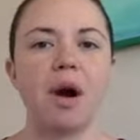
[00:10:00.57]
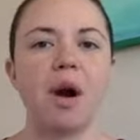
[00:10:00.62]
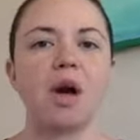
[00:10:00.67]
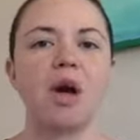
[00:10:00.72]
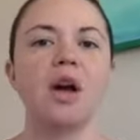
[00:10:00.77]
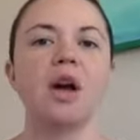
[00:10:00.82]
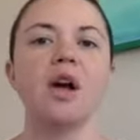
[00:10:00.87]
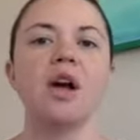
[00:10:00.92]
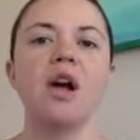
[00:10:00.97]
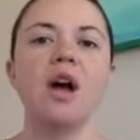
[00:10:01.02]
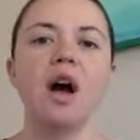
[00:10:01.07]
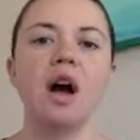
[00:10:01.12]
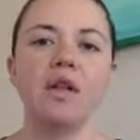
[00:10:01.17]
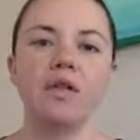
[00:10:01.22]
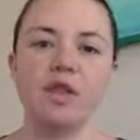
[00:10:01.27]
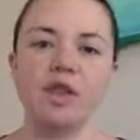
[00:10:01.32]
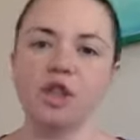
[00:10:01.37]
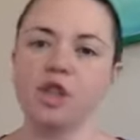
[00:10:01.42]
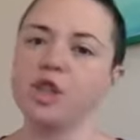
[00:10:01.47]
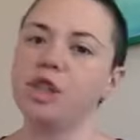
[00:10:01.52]
part
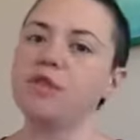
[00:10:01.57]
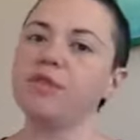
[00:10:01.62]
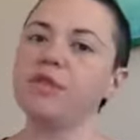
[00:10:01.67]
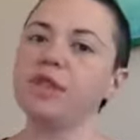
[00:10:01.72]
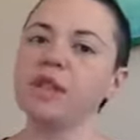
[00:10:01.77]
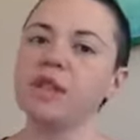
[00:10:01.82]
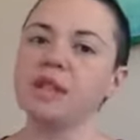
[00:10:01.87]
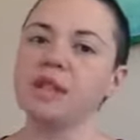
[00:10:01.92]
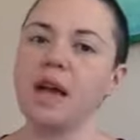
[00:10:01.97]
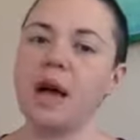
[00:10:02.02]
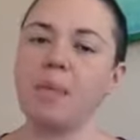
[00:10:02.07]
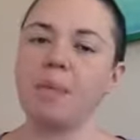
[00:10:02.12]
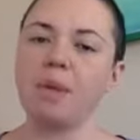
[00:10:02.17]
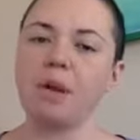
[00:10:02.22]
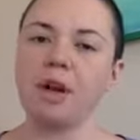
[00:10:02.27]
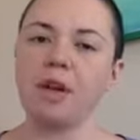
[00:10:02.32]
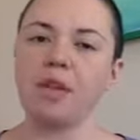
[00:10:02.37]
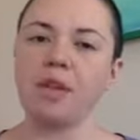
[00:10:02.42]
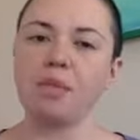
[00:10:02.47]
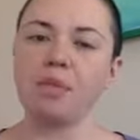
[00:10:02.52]
of the shift that's happening on the